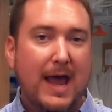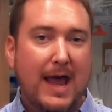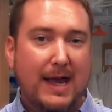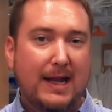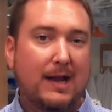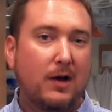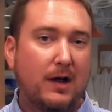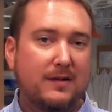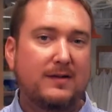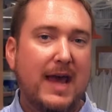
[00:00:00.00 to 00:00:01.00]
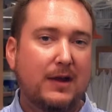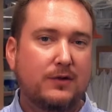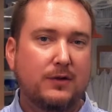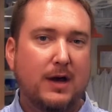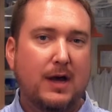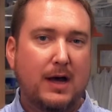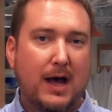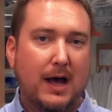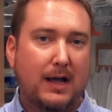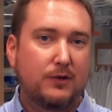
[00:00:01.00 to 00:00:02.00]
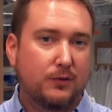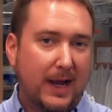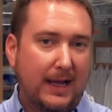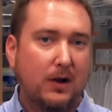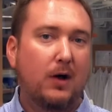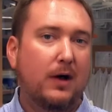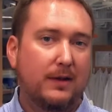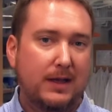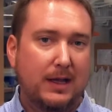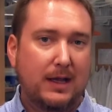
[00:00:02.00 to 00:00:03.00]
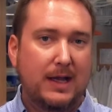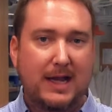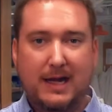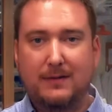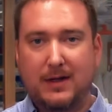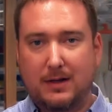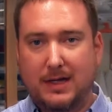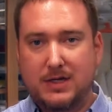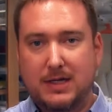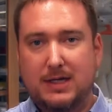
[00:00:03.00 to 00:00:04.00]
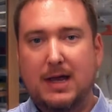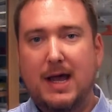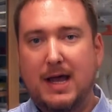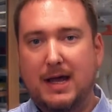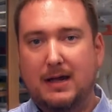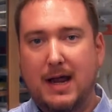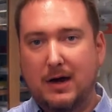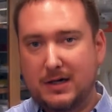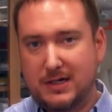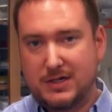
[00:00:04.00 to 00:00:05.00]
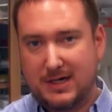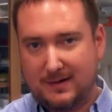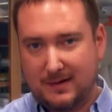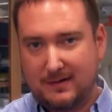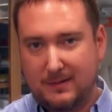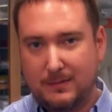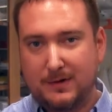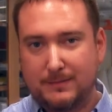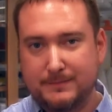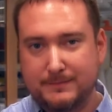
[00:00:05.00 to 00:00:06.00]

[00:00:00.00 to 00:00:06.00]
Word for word: and it causes extra uh, drain on the heating, ventilation, and air conditioning systems.